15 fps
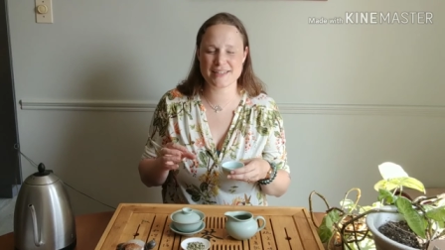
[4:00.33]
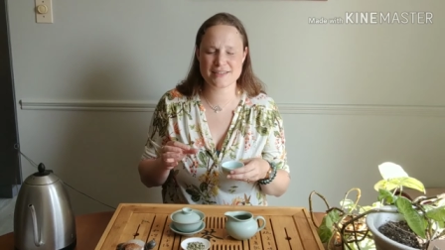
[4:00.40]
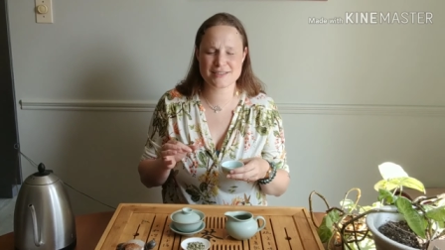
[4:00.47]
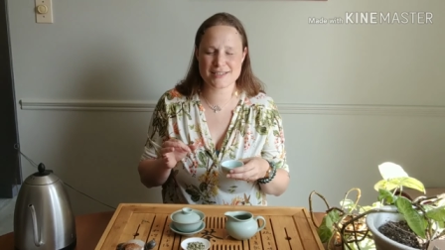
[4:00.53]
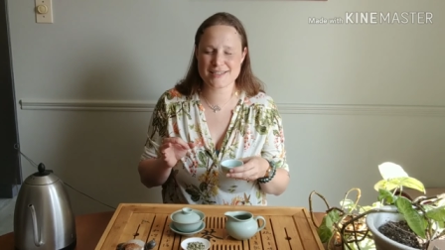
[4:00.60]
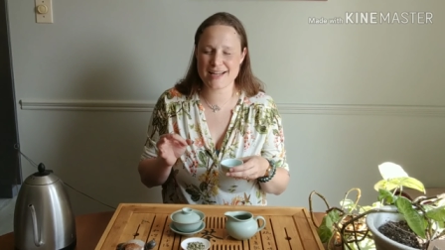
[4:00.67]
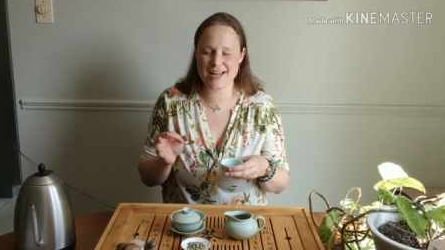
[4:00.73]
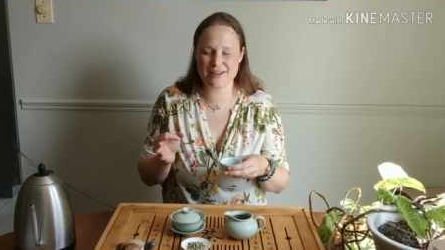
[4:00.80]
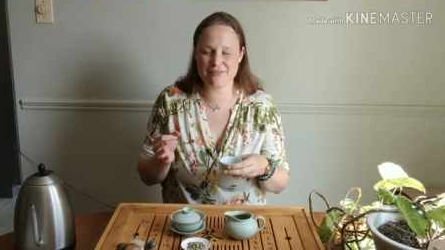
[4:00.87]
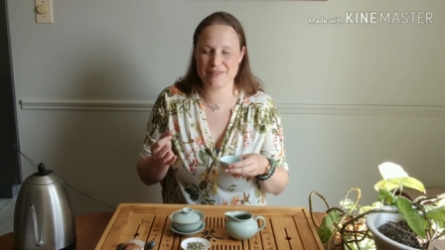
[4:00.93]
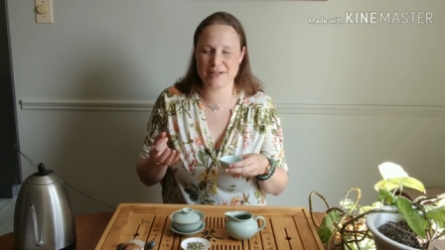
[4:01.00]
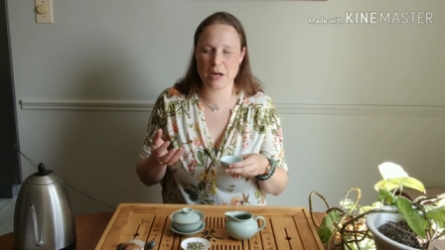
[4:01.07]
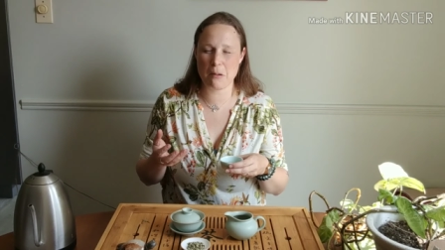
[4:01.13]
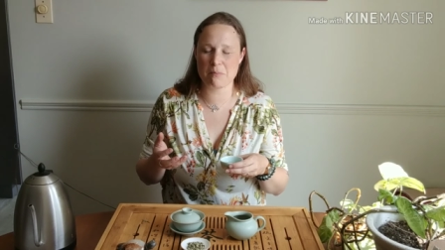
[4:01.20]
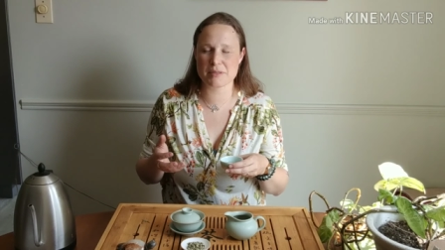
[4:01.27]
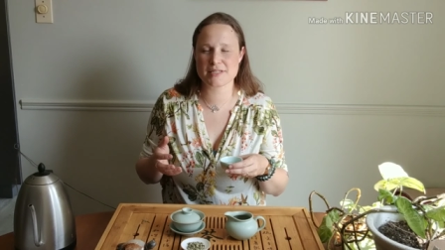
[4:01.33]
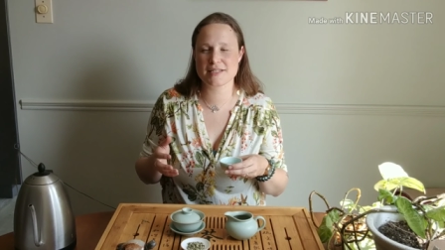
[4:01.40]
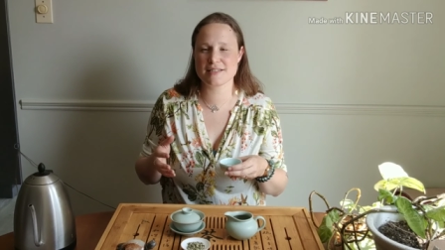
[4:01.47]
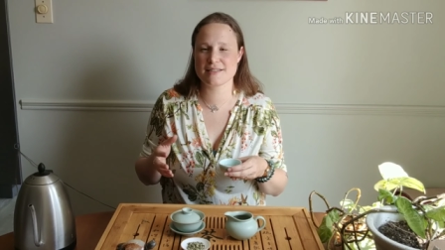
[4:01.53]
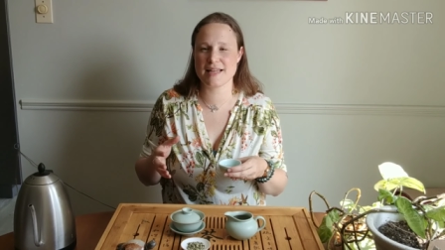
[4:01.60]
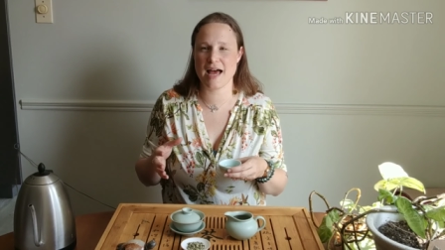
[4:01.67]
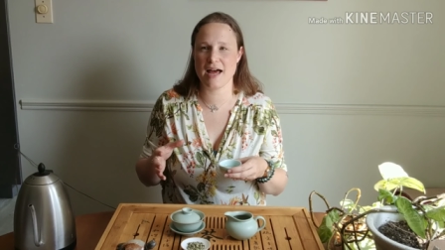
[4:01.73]
but it just kind of
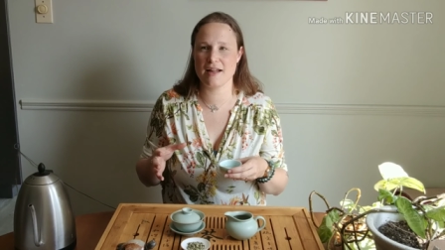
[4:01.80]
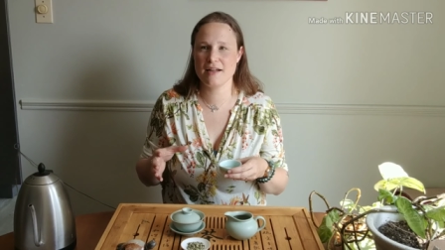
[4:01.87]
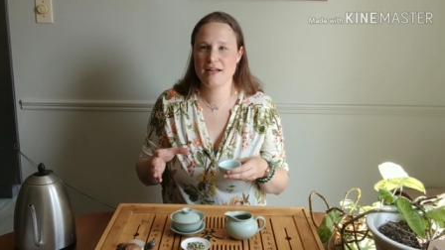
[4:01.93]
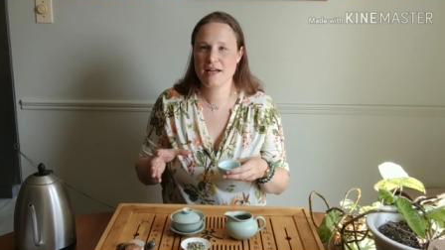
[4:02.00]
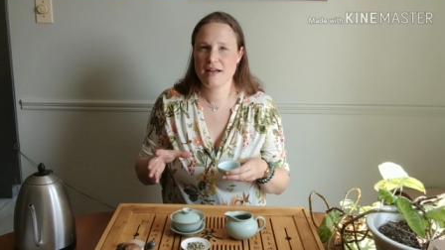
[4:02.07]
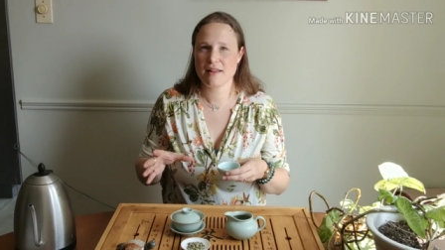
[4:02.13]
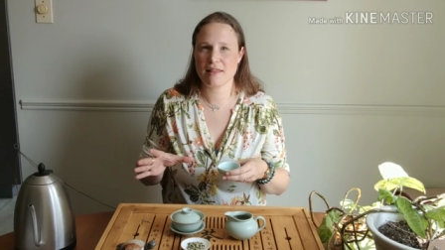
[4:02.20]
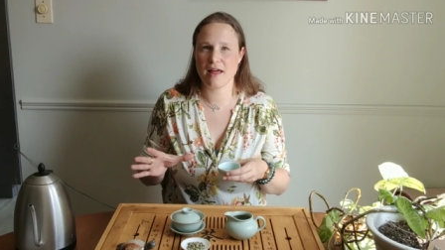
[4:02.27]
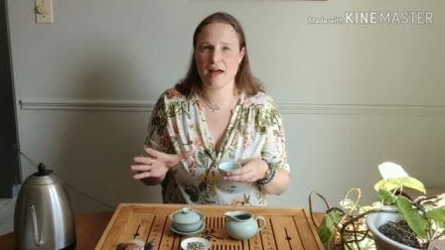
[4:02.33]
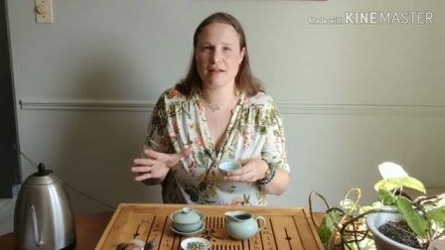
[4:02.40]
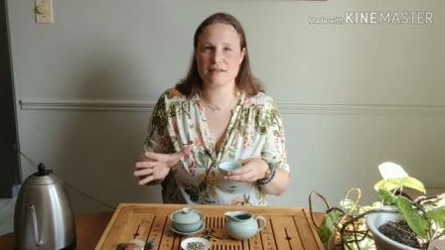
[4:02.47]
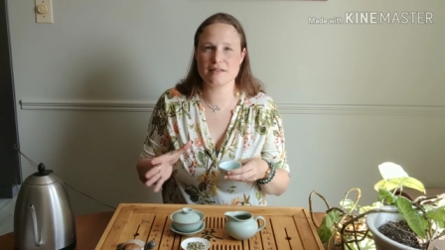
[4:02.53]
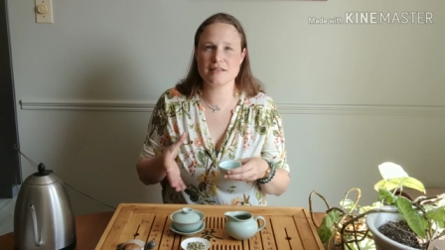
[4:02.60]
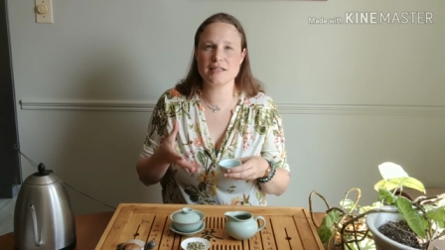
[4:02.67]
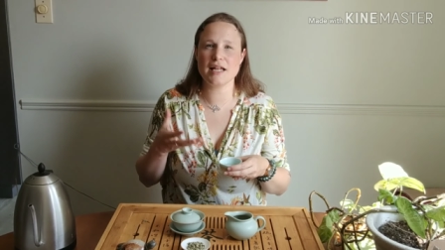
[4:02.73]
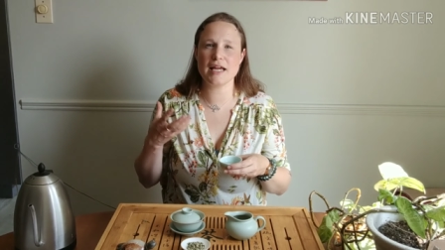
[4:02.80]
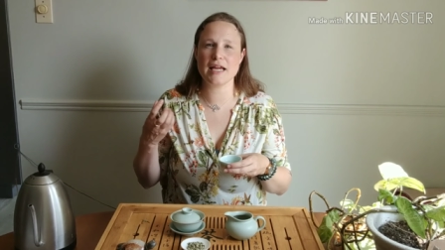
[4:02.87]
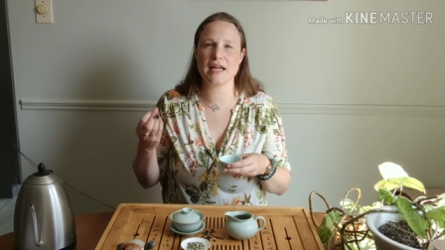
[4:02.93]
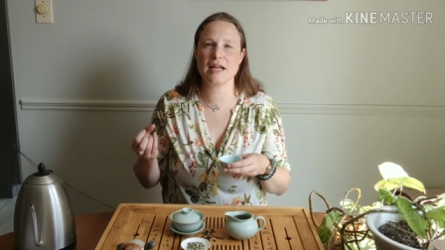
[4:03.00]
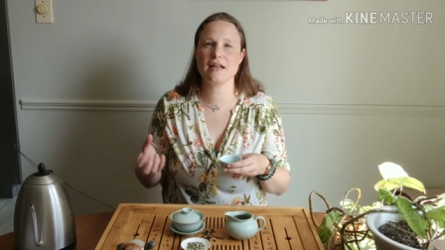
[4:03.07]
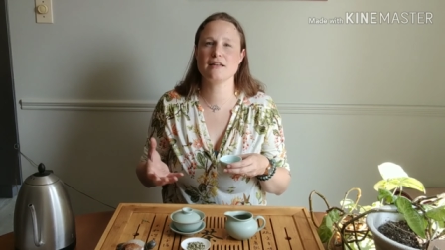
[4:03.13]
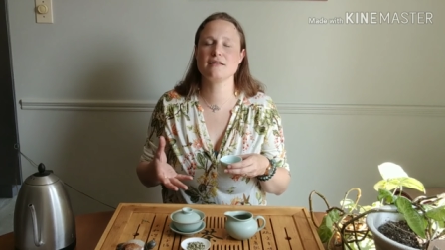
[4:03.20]
encompasses that
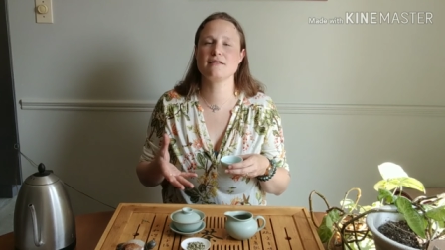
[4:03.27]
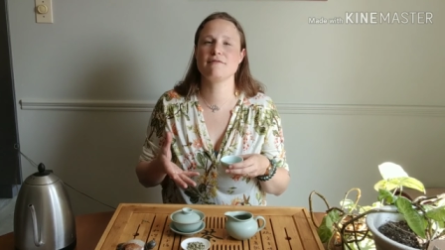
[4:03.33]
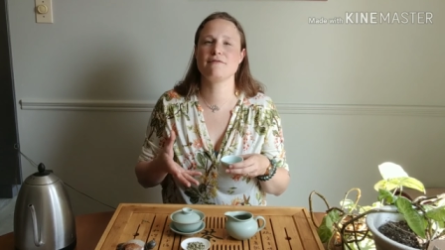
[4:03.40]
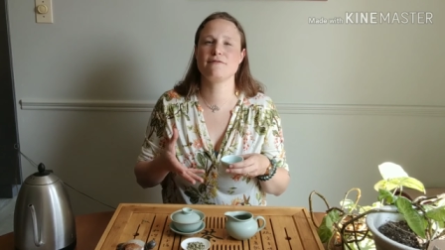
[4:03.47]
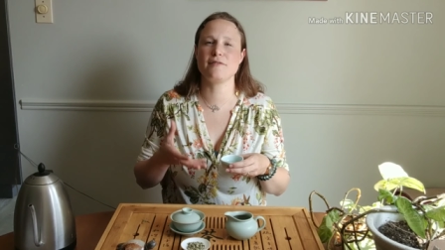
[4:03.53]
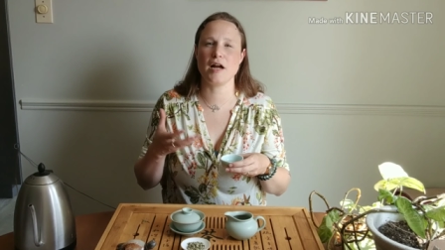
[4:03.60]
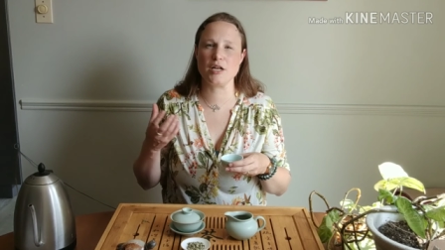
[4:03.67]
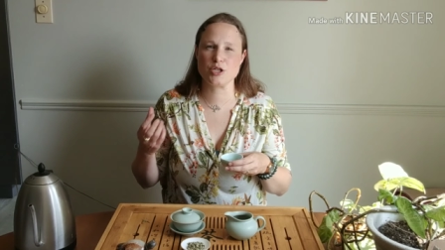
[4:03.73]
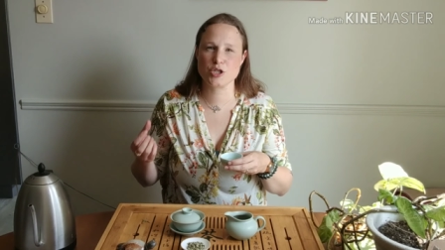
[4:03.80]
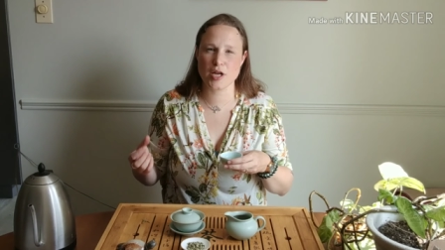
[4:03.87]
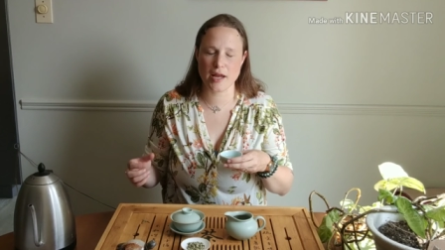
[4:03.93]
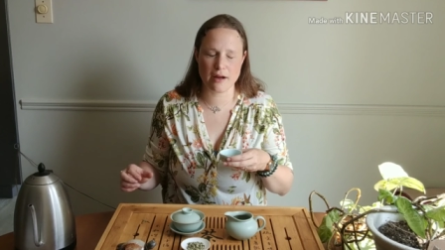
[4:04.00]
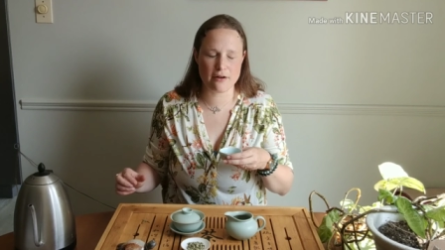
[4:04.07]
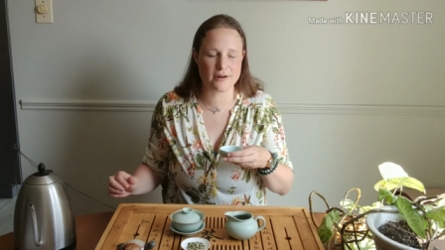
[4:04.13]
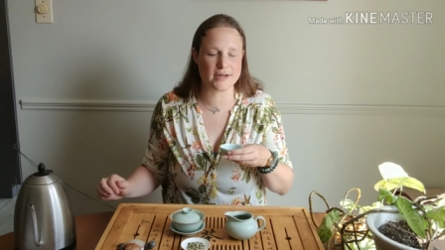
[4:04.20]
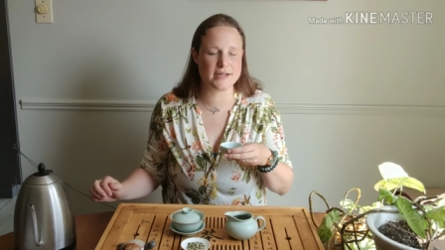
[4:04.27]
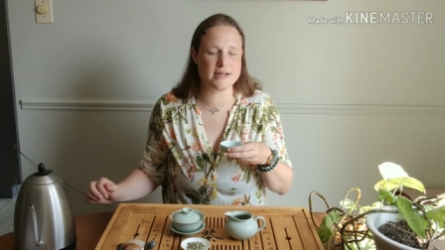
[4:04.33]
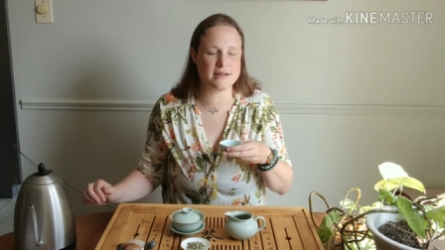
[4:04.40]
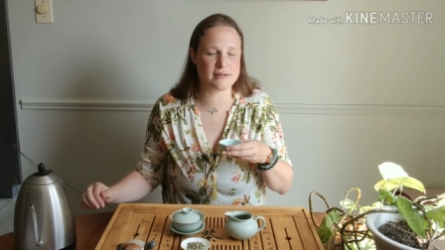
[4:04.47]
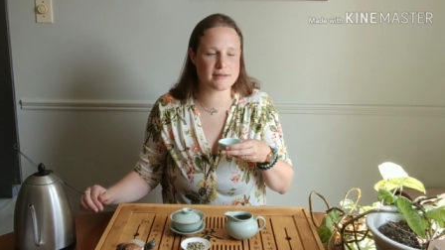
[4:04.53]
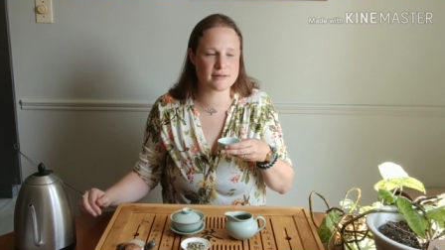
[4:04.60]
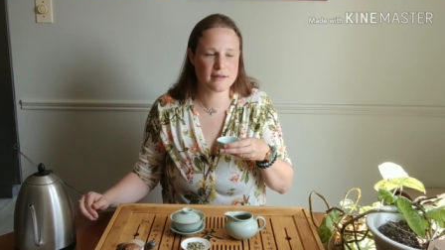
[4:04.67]
light, fresh
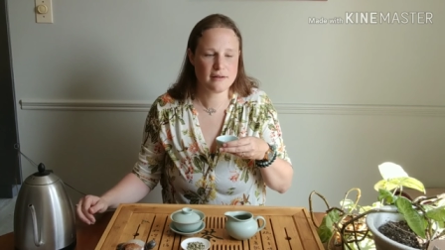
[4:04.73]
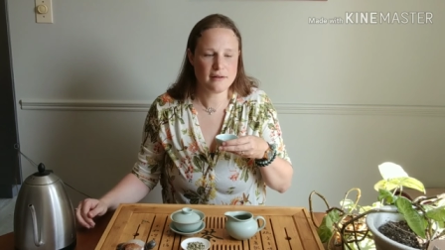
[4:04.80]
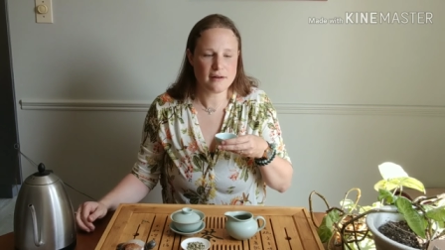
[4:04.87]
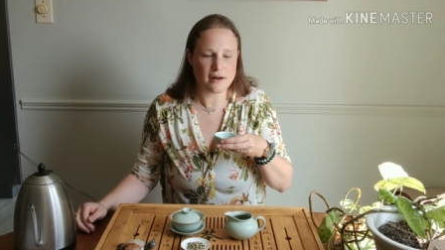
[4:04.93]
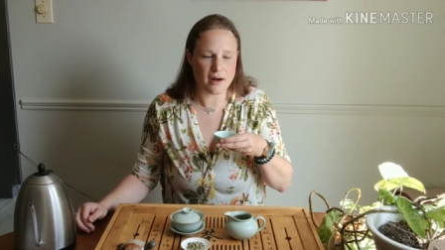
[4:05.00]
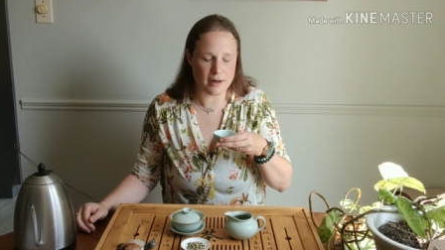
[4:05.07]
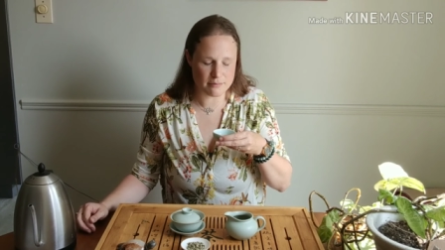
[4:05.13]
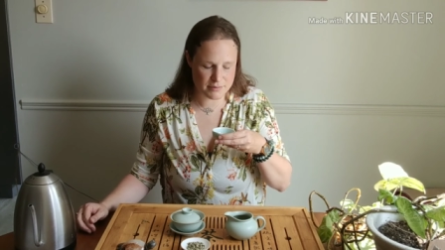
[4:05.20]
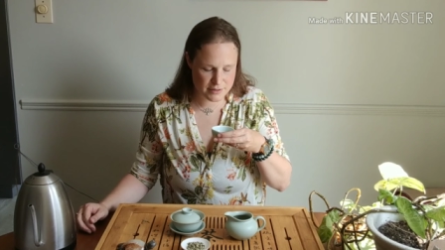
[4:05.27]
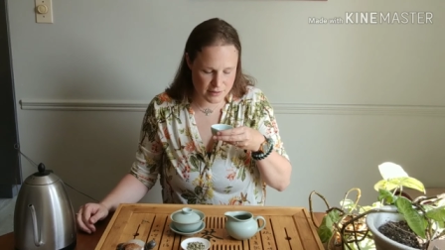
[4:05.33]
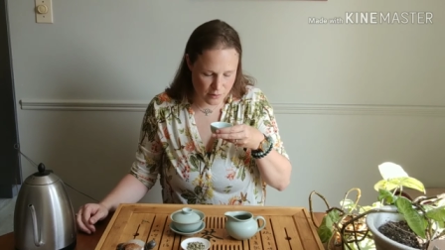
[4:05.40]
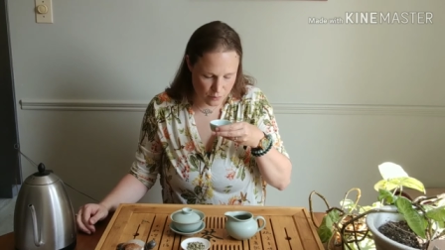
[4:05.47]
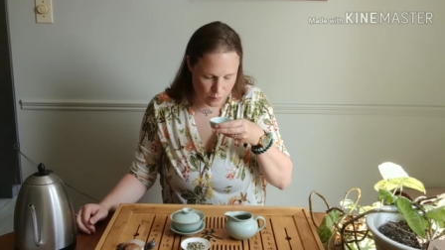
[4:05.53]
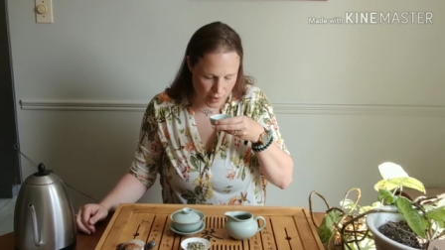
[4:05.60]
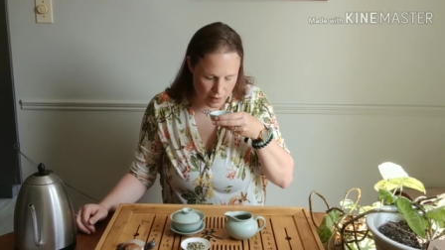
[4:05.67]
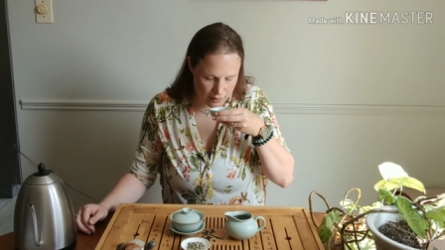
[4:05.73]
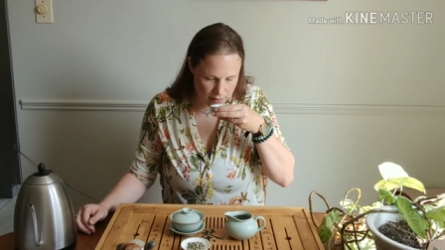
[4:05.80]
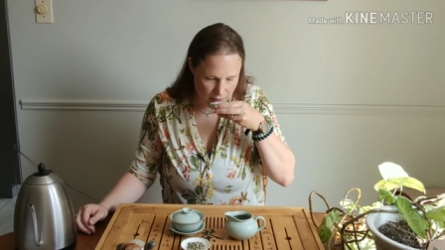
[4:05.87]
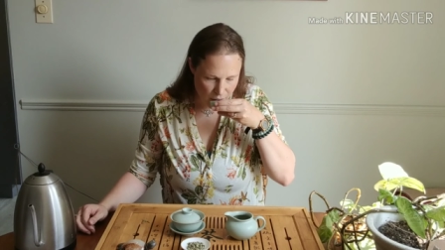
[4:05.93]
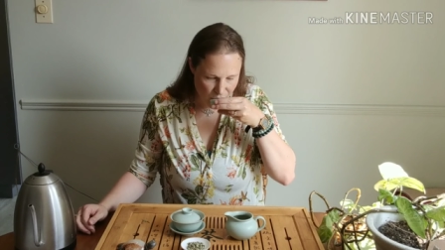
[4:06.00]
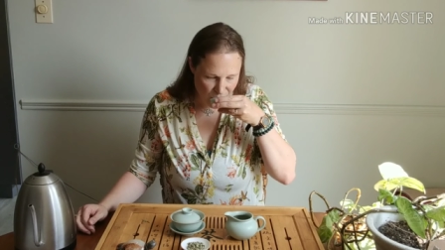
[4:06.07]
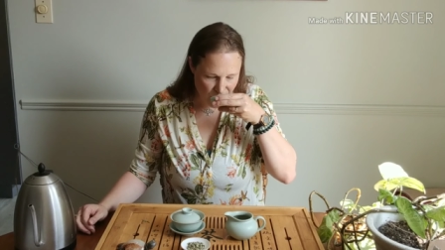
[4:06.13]
airiness so
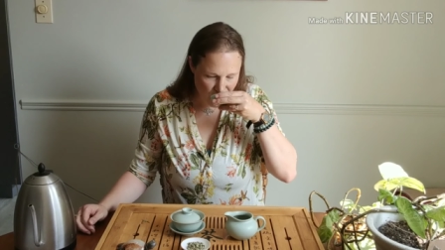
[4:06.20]
well.